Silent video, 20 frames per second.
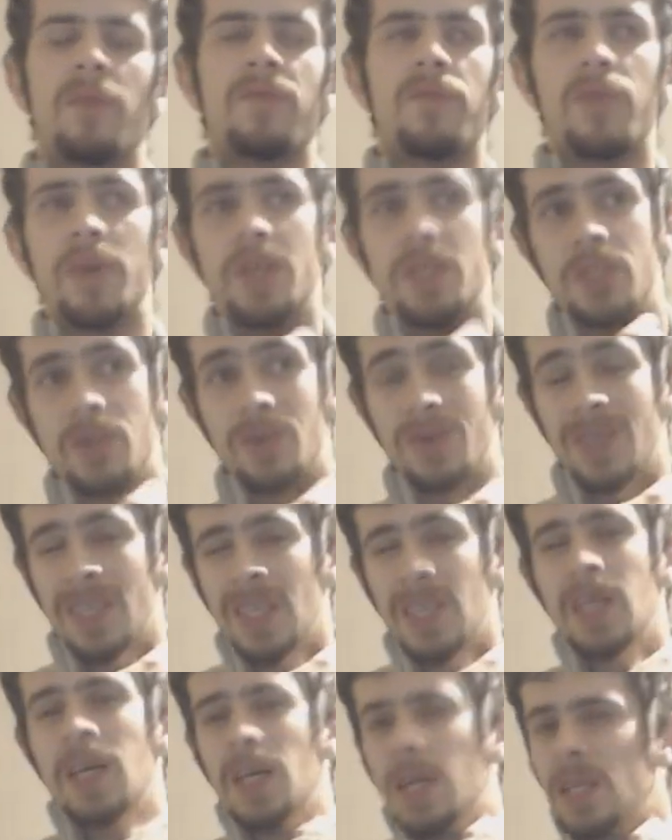up free. So
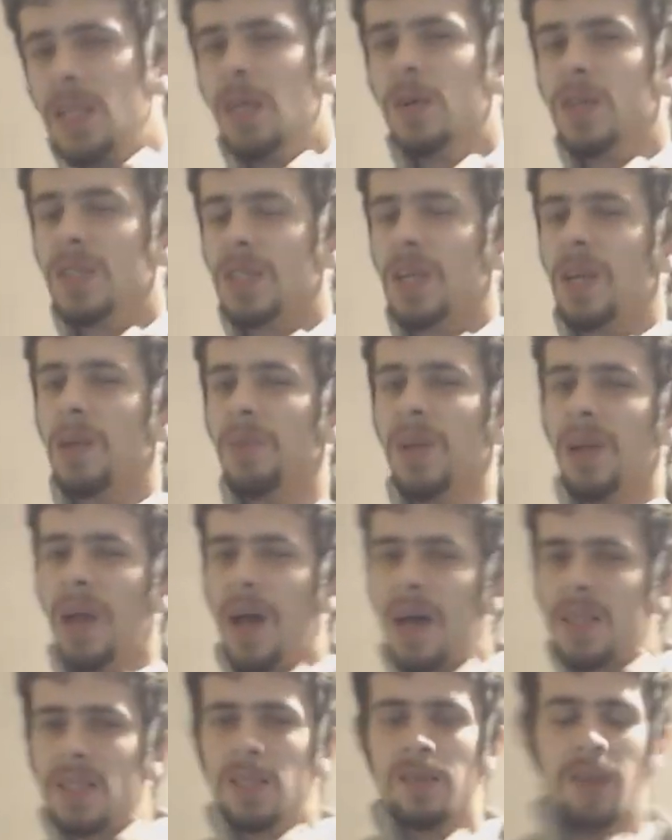there is going to be
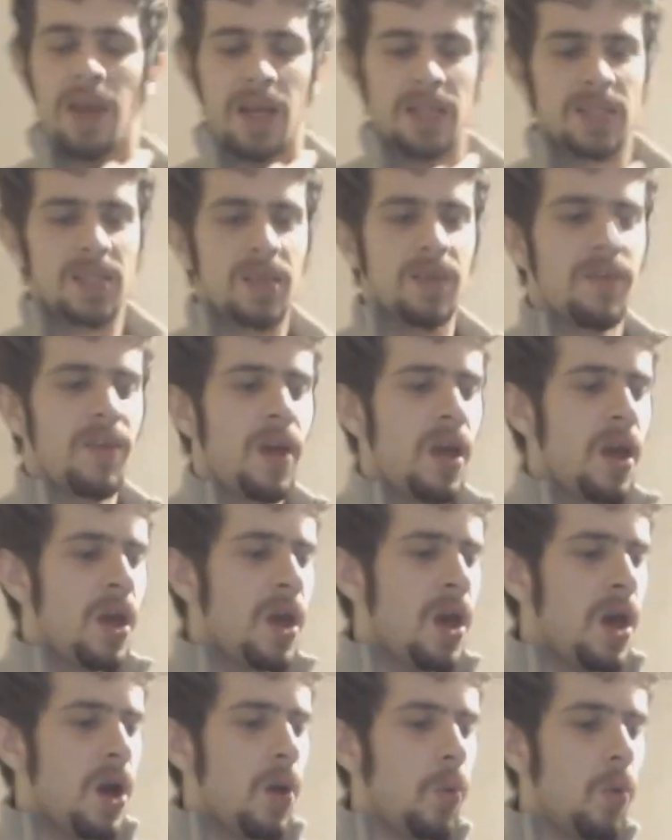lots of
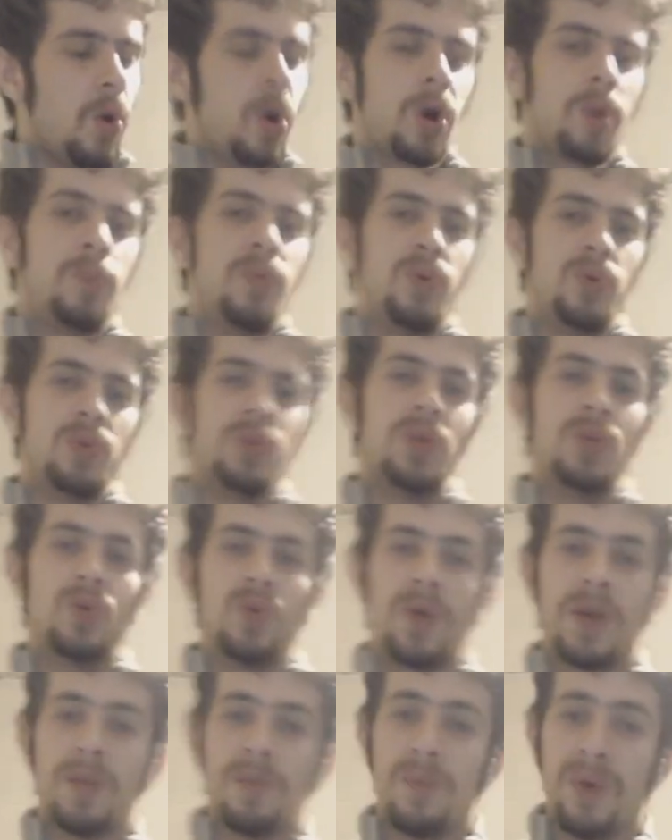work put
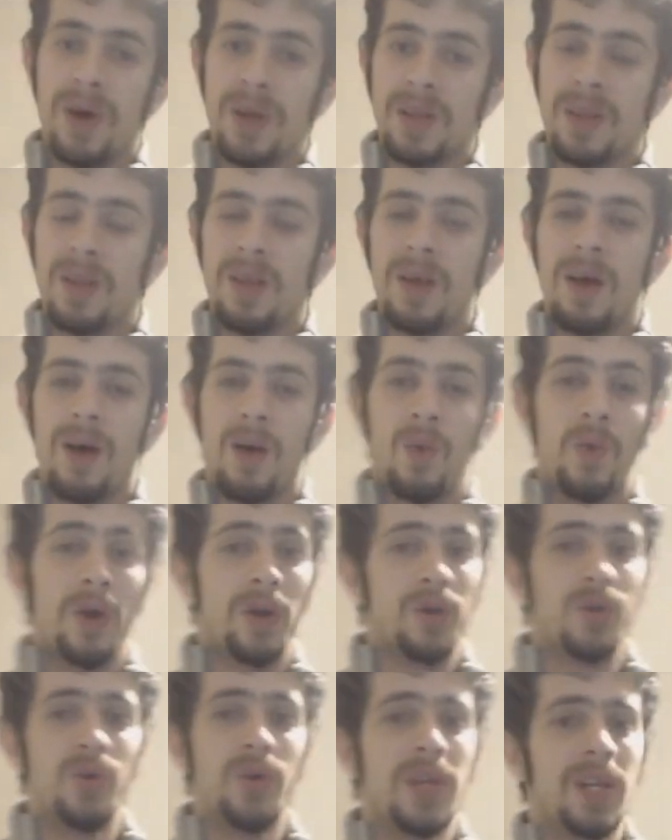into it, but
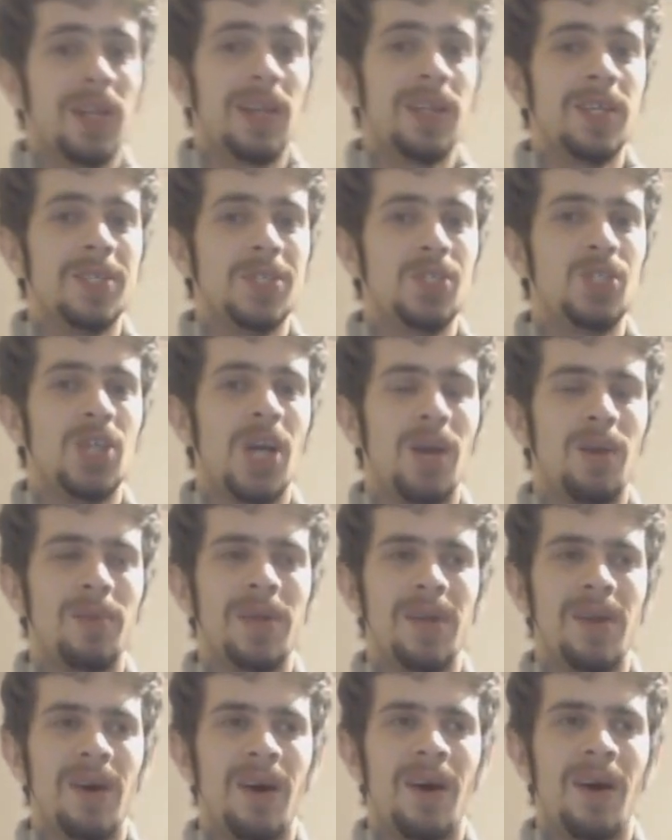we're doing it, ladies and
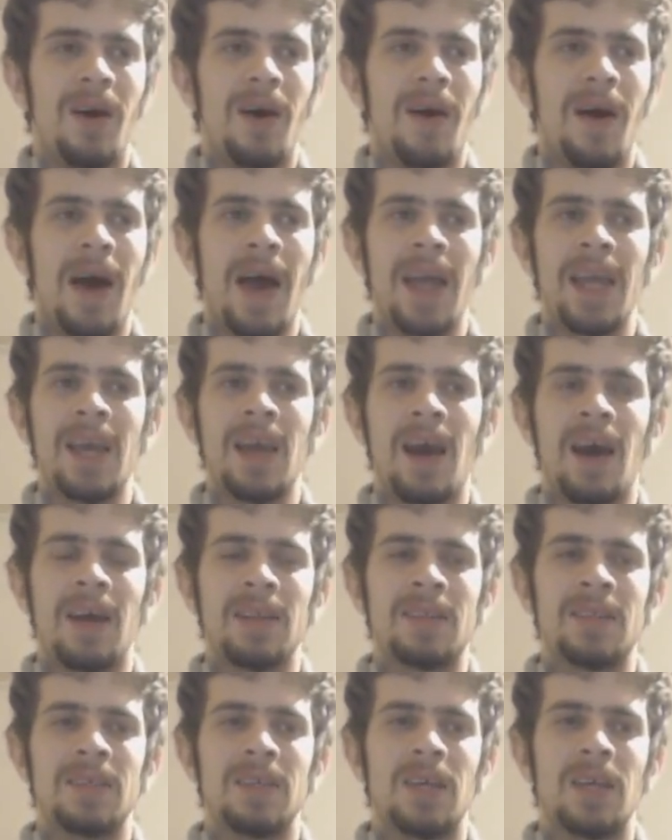gentlemen. I
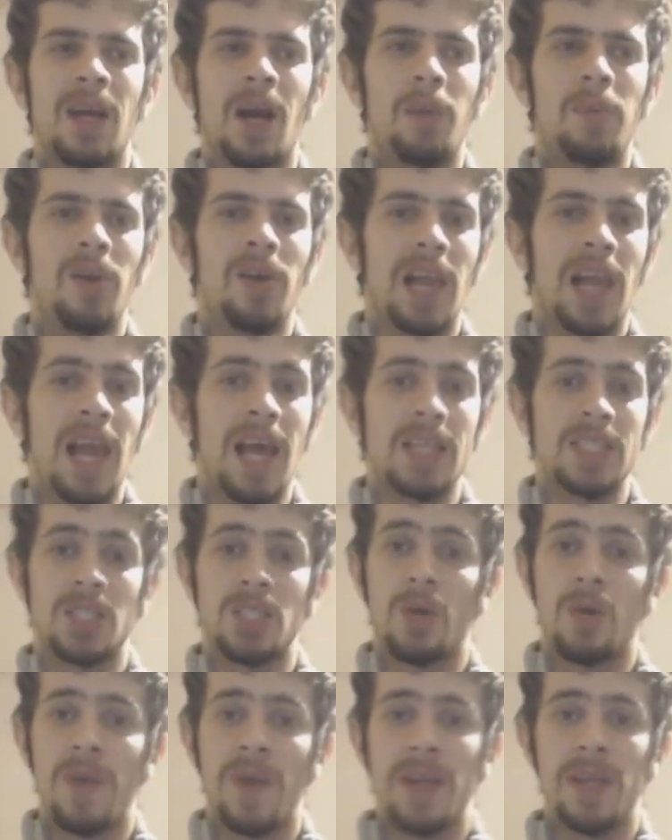got a couple of
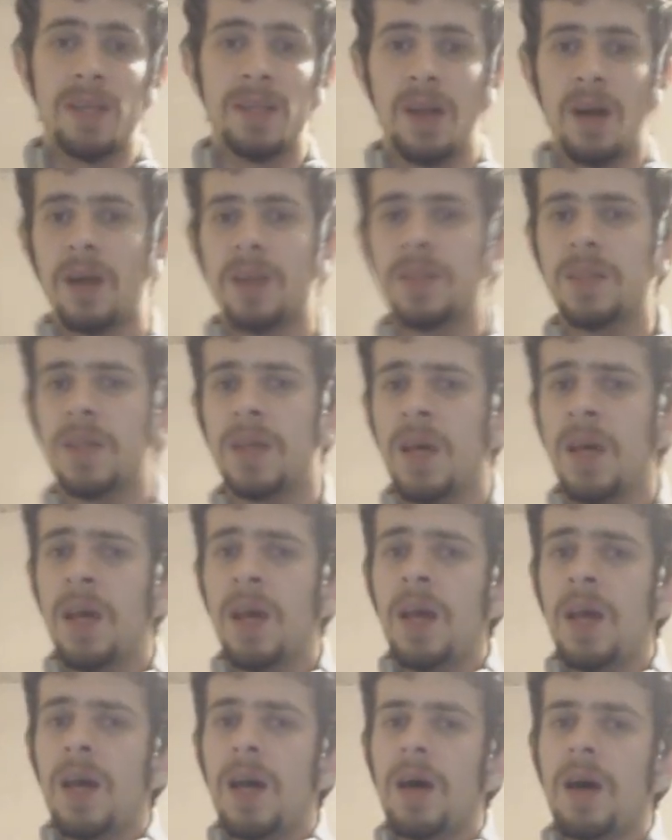classes already done.
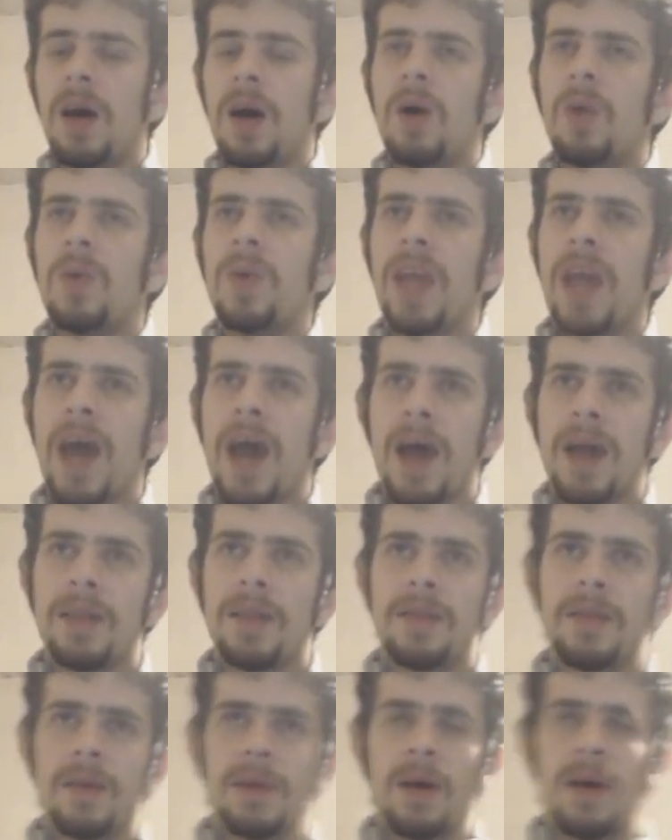We
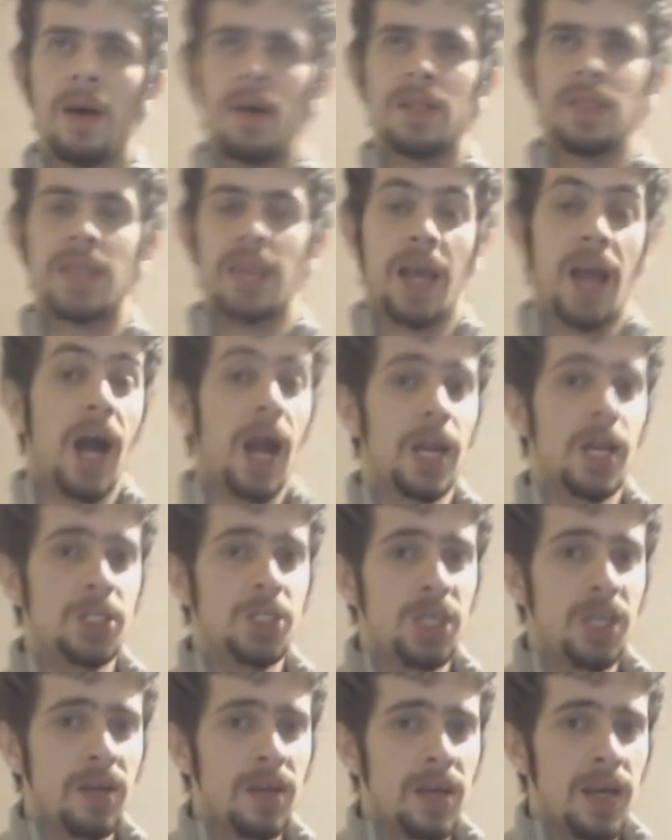had
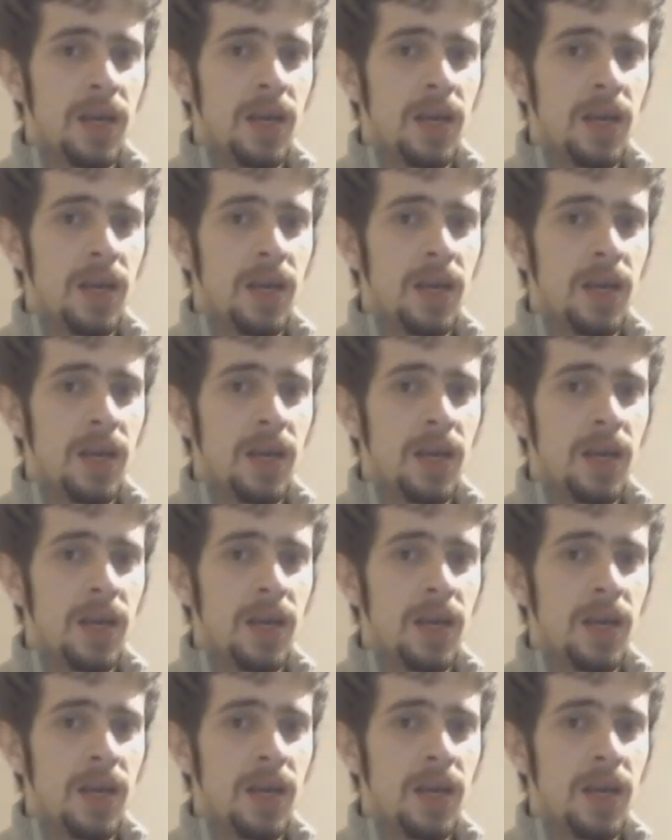psychology,